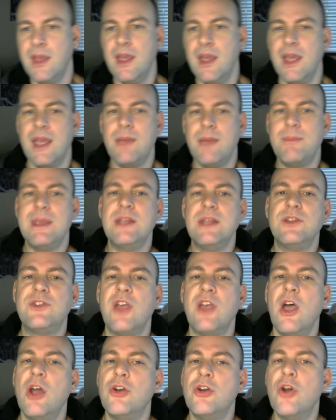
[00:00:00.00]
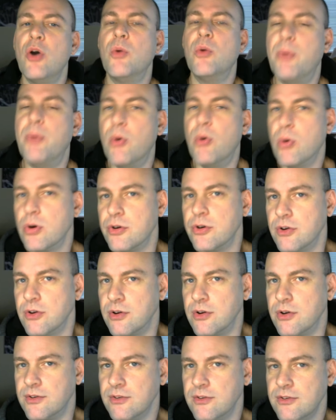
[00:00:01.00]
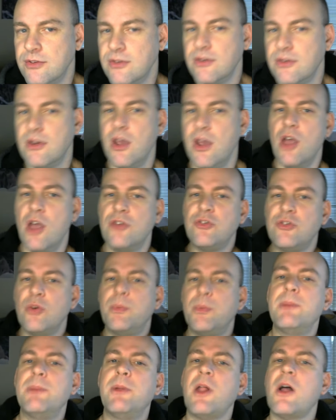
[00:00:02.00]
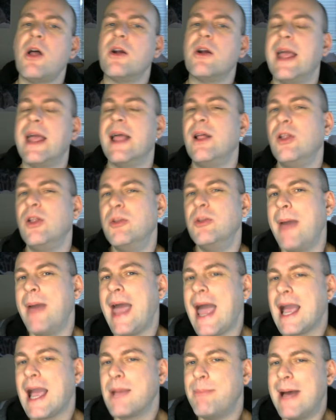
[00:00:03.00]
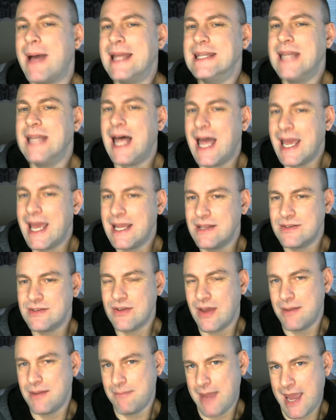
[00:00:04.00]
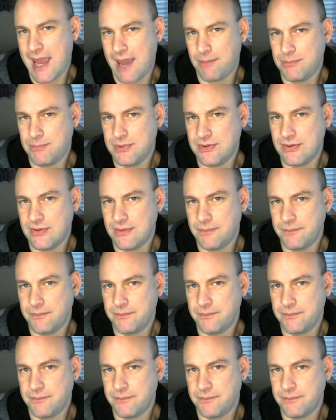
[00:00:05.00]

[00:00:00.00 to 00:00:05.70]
It means no borders, so people aren't held back by lines on maps.